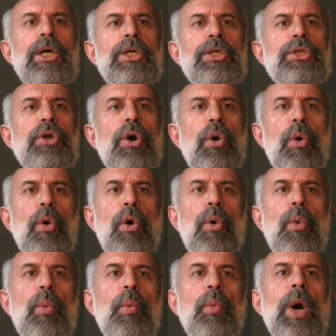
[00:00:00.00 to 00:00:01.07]
So,
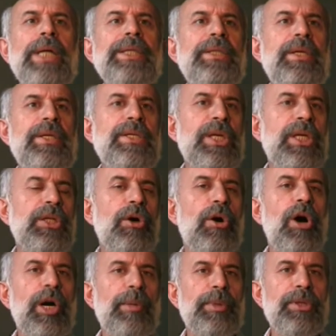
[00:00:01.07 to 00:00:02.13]
what is an
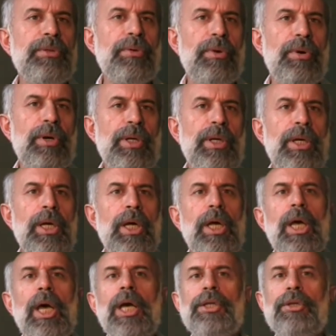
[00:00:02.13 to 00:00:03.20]
arbiter?
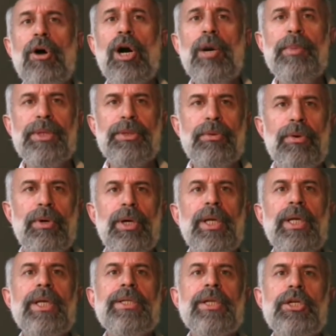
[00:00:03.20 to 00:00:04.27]
An arbiter
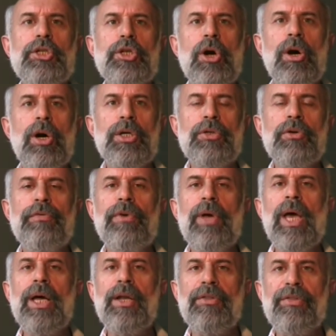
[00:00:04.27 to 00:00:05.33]
is a judge of
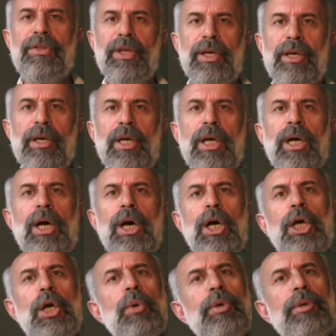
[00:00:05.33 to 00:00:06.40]
anything.
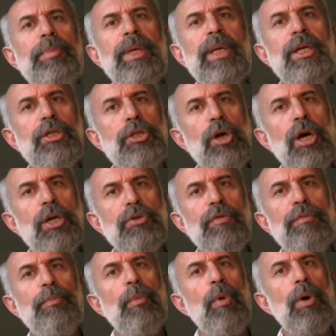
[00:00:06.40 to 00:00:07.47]
Could be a judge
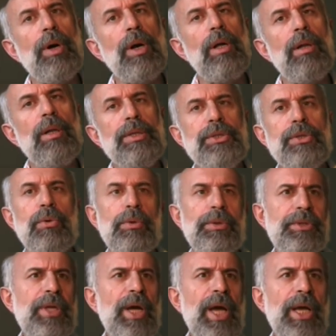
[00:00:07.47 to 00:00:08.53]
of morals or
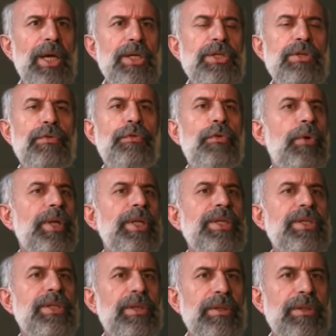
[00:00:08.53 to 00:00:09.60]
taste. For
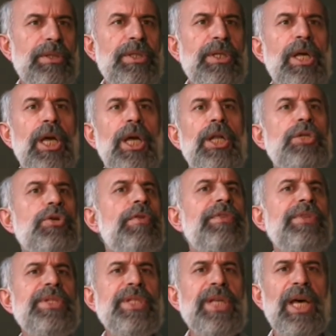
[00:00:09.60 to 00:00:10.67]
instance, it is
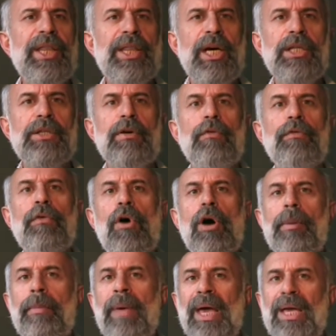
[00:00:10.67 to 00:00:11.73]
often said that
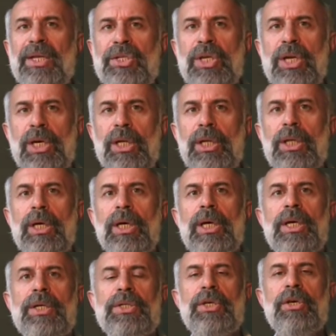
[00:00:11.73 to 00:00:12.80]
Vogue magazine
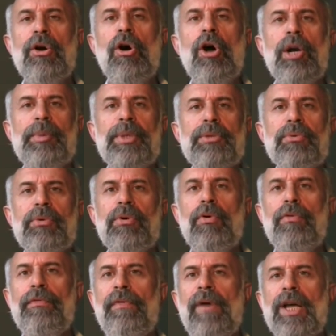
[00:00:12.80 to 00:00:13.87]
is the arbiter
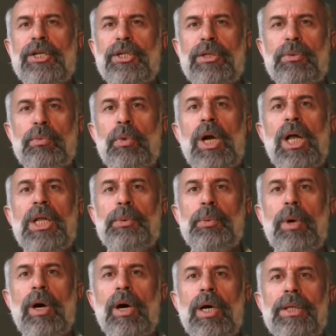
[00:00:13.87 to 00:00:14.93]
of fashion
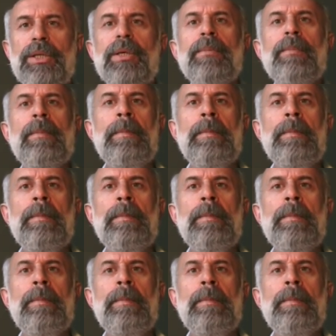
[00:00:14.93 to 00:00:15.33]
worldwide,